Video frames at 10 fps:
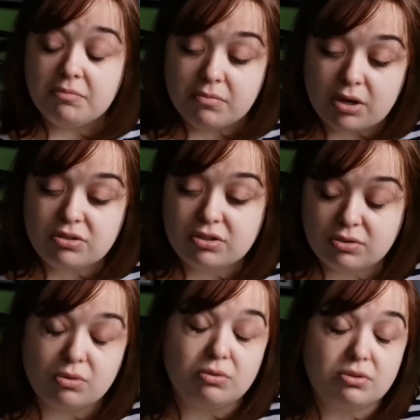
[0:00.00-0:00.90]
Most
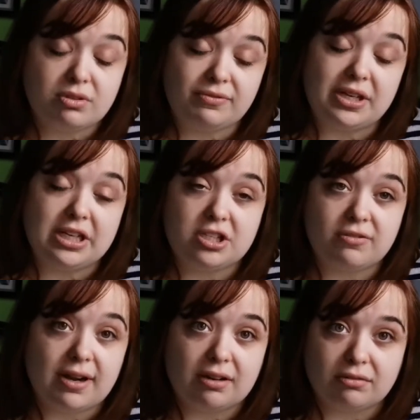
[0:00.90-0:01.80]
schools finished
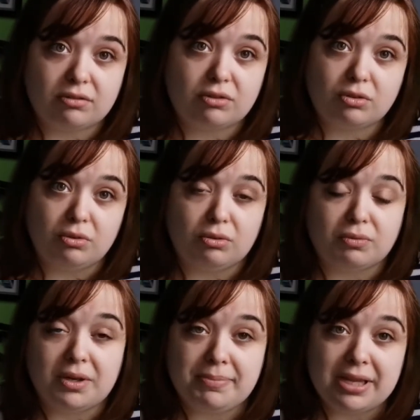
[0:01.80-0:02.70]
around 2,
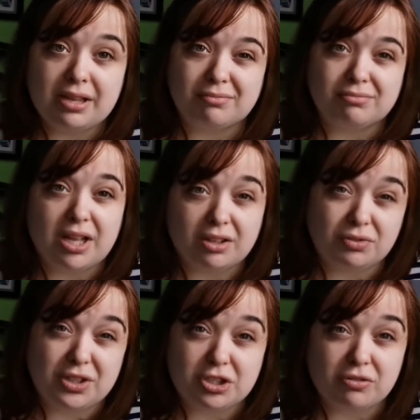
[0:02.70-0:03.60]
3 p.m. Ours
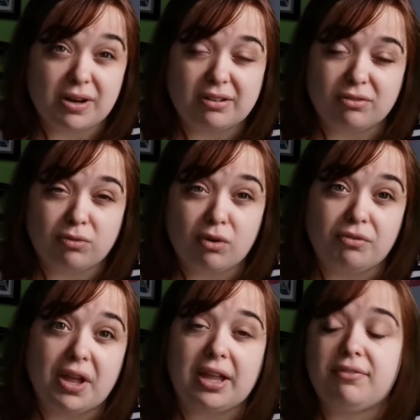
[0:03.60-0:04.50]
finished around 4,
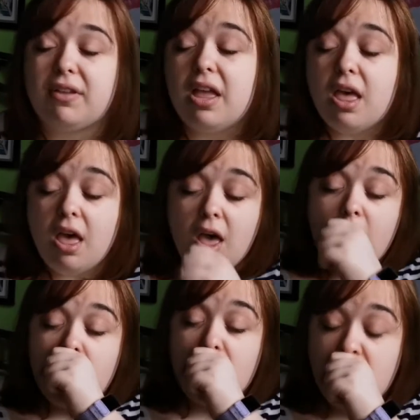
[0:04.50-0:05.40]

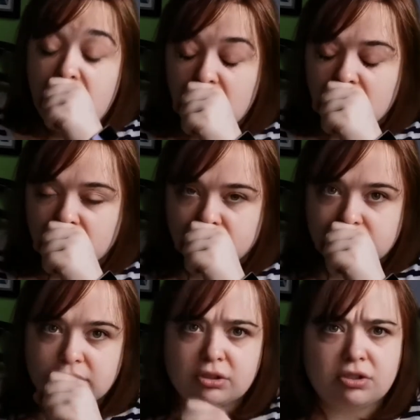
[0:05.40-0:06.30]
5.
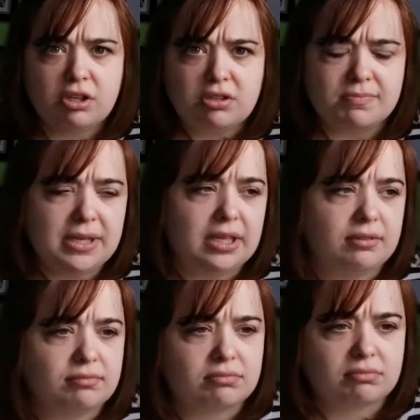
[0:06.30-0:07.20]
Excuse me.